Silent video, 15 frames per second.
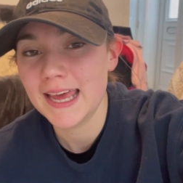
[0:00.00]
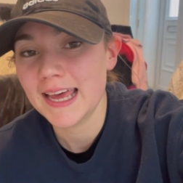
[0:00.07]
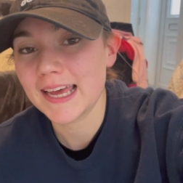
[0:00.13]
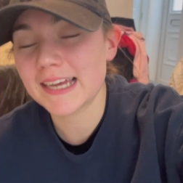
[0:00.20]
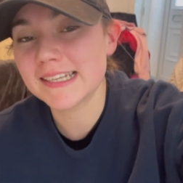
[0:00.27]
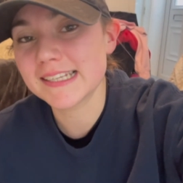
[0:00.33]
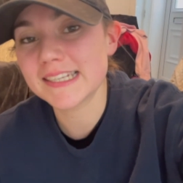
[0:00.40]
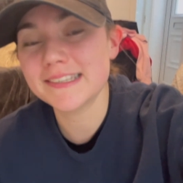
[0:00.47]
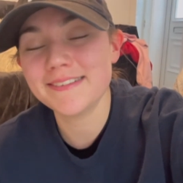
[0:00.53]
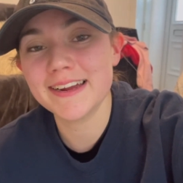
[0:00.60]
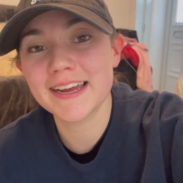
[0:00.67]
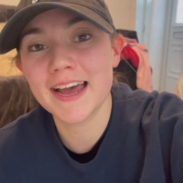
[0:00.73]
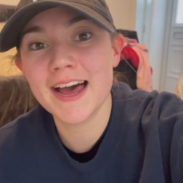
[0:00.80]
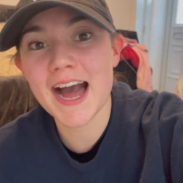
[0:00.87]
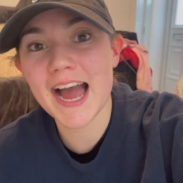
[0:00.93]

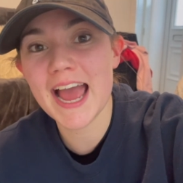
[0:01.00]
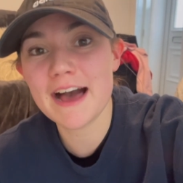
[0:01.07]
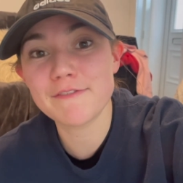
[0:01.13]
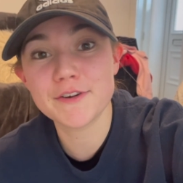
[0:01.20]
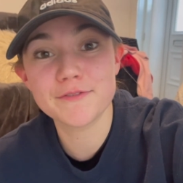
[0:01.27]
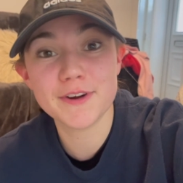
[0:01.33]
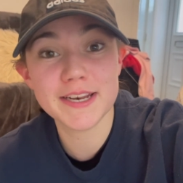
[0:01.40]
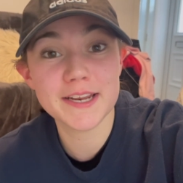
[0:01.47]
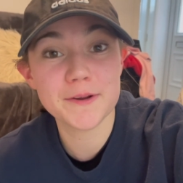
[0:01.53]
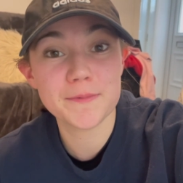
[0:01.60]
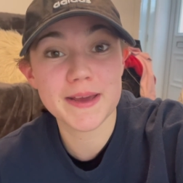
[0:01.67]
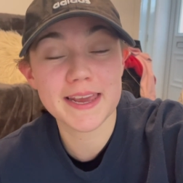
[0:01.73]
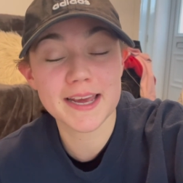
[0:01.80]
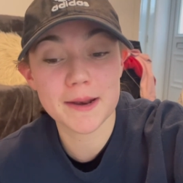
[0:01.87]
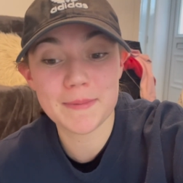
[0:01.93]
Considering I haven't run in a
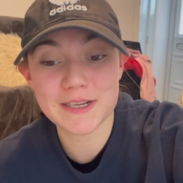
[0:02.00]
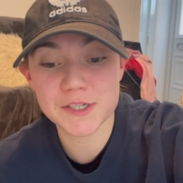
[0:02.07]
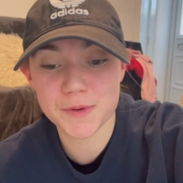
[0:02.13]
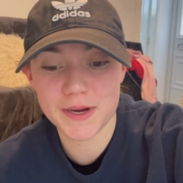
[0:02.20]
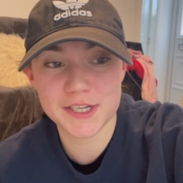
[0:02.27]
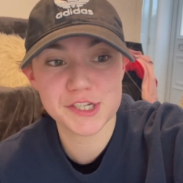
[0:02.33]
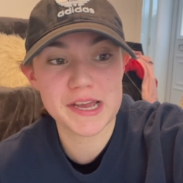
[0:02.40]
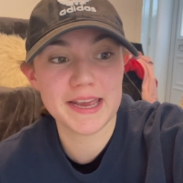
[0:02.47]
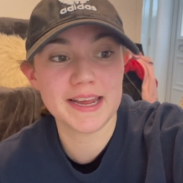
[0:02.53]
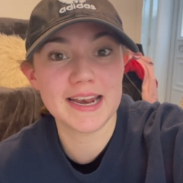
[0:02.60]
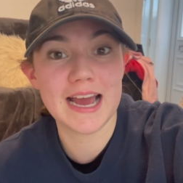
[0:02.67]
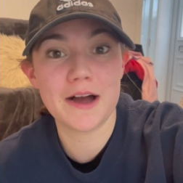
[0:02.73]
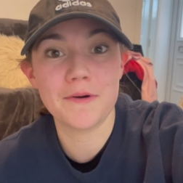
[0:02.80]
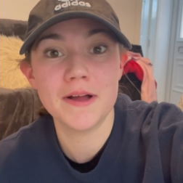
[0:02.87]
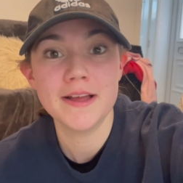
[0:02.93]
week and I'm actually quite shaken
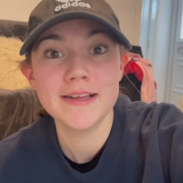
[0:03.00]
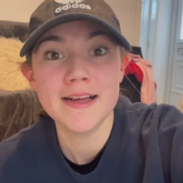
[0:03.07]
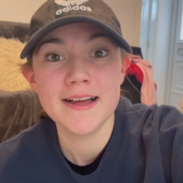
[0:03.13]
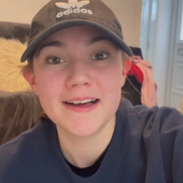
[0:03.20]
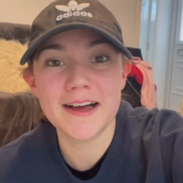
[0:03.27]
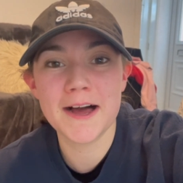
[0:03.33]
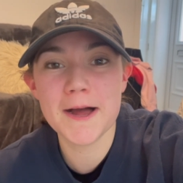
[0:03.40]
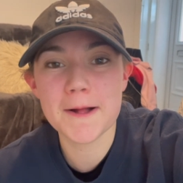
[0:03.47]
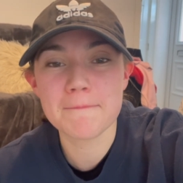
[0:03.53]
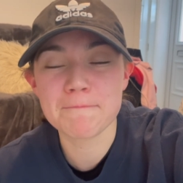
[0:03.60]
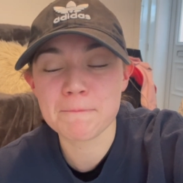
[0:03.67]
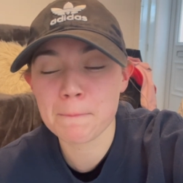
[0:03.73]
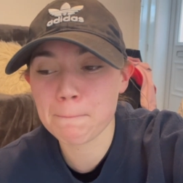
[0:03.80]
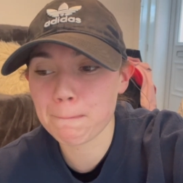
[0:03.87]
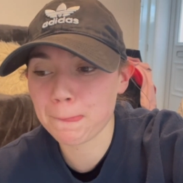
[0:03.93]
now,
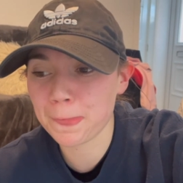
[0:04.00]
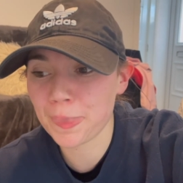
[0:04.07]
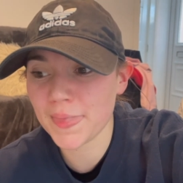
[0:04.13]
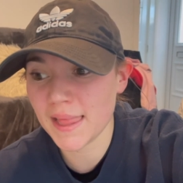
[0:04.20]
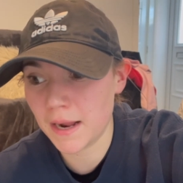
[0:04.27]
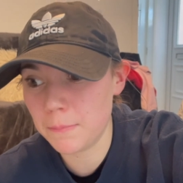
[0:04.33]
um, I